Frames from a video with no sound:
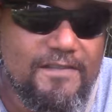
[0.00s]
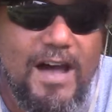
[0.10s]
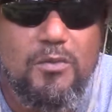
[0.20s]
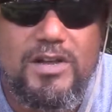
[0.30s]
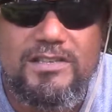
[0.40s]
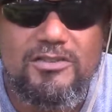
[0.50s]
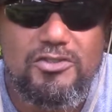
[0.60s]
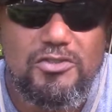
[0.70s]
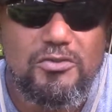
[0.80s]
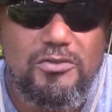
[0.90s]
I wasn't the
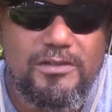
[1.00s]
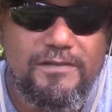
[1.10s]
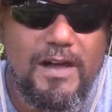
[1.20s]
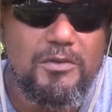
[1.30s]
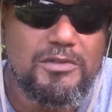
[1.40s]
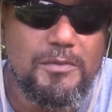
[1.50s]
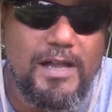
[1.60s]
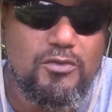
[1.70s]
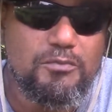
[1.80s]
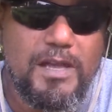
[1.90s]
shooter, if I was
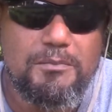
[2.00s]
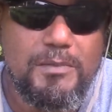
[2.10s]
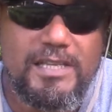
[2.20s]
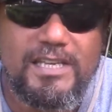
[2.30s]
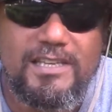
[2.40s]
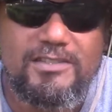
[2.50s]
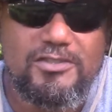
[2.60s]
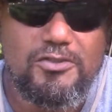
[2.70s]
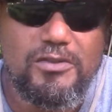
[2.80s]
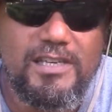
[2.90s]
somebody who's betting money against the
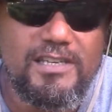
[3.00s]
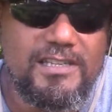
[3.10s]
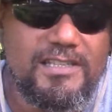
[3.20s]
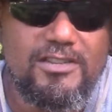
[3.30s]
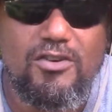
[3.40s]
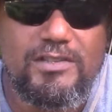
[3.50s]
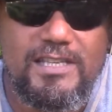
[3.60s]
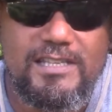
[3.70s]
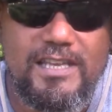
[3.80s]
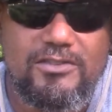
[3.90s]
shooter, he couldn't get all
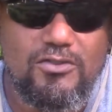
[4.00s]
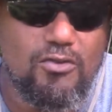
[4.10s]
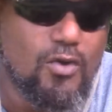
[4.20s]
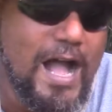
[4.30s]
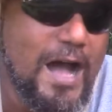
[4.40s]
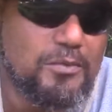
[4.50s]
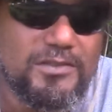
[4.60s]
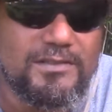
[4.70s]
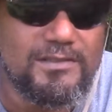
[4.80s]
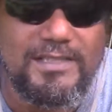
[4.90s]
10 in that circle, I
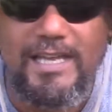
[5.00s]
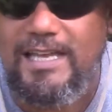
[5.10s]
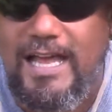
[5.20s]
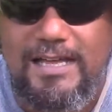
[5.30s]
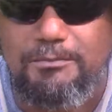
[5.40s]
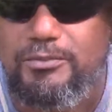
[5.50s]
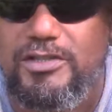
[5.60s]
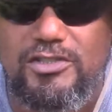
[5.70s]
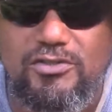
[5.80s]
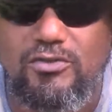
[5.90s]
would say I'm
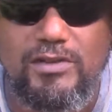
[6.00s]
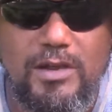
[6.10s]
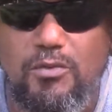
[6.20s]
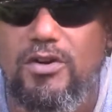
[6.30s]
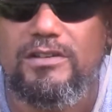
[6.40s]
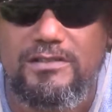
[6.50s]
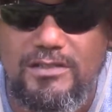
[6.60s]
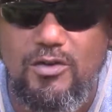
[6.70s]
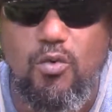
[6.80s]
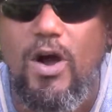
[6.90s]
pretty sure they weren't
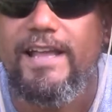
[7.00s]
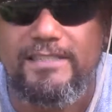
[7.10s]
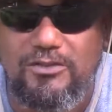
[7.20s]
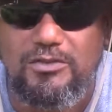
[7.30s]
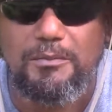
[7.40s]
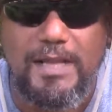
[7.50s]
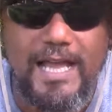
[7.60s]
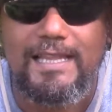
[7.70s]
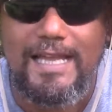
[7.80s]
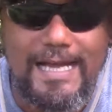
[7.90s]
quite on the
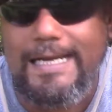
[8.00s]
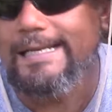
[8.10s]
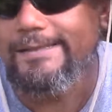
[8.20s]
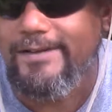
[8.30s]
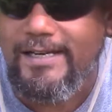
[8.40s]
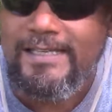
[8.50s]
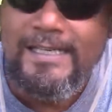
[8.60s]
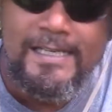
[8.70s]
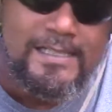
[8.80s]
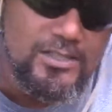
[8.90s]
black line, right?
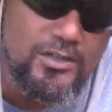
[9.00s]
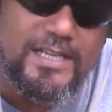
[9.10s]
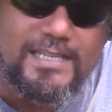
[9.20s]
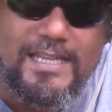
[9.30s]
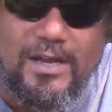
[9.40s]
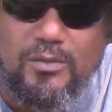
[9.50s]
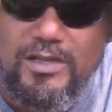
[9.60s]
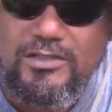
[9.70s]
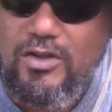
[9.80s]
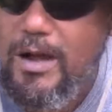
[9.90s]
So that's how that
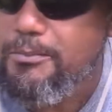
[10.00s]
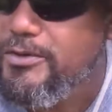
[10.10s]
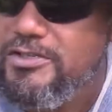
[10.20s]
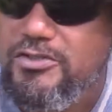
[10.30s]
went. So I'm pretty